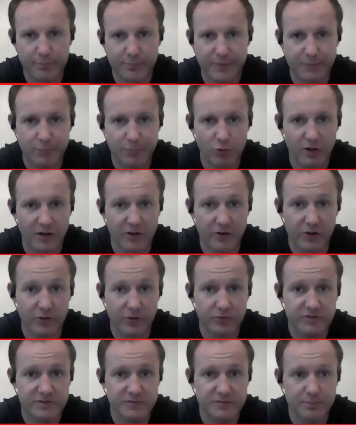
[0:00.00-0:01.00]
people, other
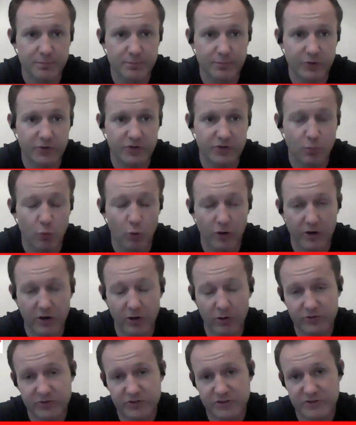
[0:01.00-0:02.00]
youth sport
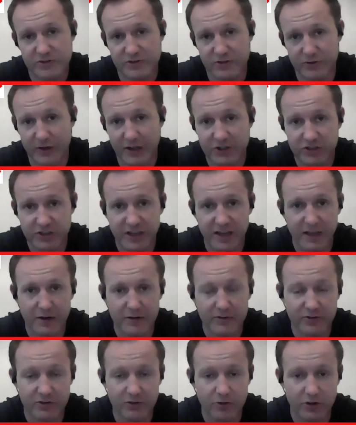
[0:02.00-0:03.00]
coaches or
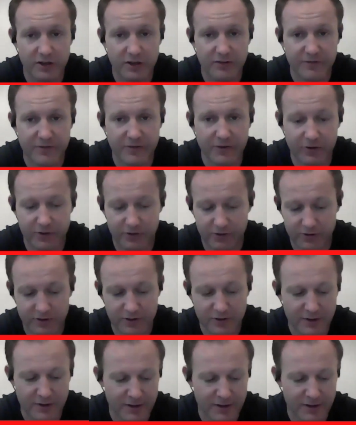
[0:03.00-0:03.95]
educators, are looking for